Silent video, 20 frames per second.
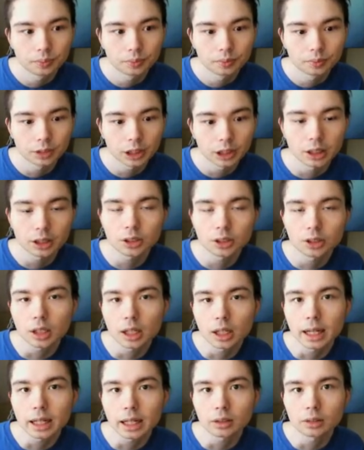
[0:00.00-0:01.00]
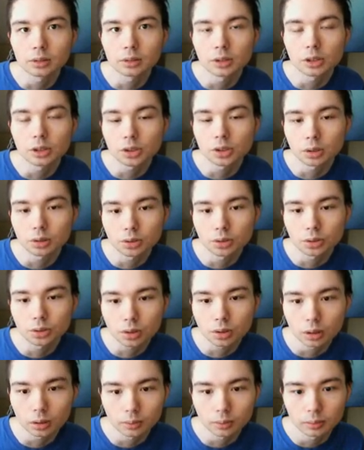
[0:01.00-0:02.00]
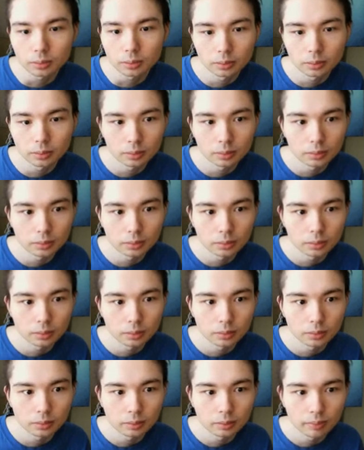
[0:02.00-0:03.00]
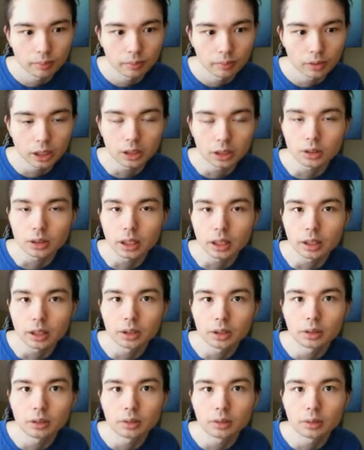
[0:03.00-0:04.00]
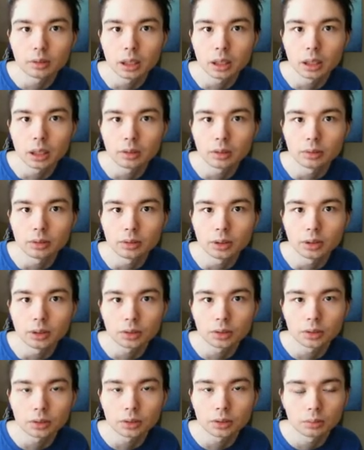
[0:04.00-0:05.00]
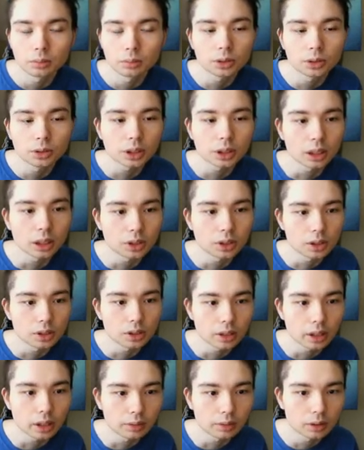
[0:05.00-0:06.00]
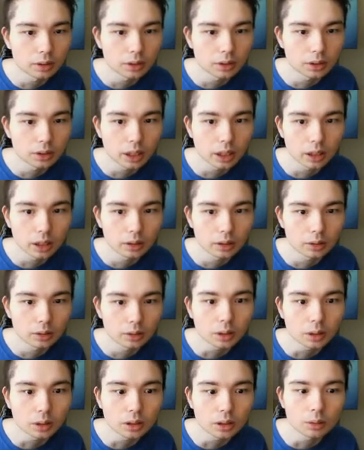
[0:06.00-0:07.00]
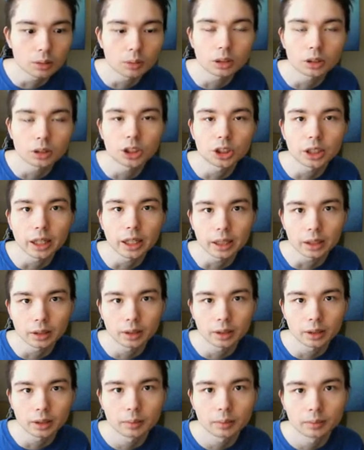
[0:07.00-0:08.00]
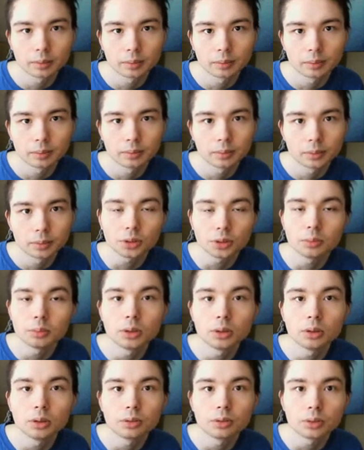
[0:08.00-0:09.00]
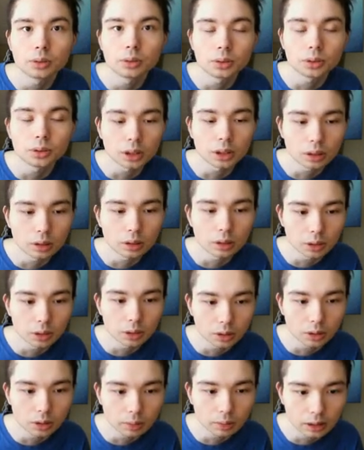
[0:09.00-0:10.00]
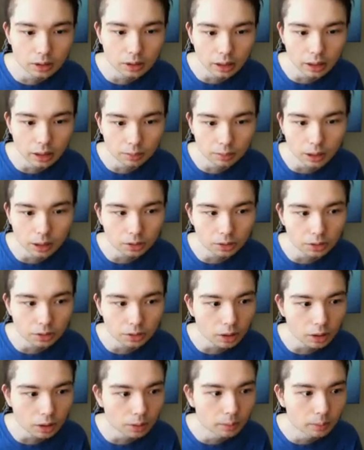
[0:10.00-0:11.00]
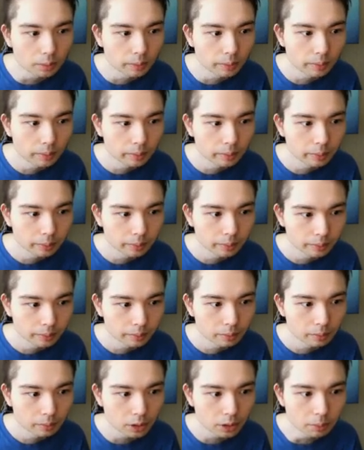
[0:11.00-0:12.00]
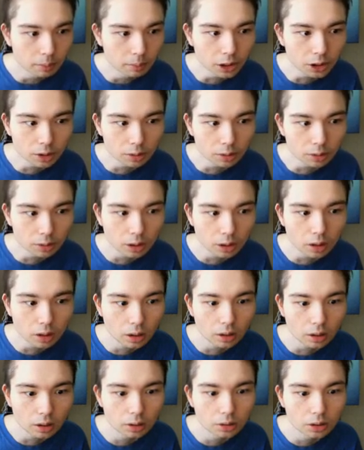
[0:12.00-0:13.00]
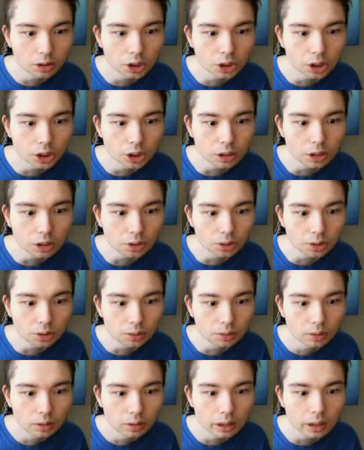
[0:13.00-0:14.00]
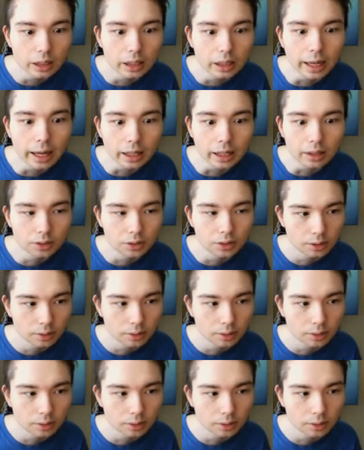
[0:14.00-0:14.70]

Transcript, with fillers: And this diagonal is so strong. Let's get rid of a pair of rooks. Rook takes e7, take, queen d1 check. Good move, forcing the bishop back to f1. So, the bishop can't go to g2 yet.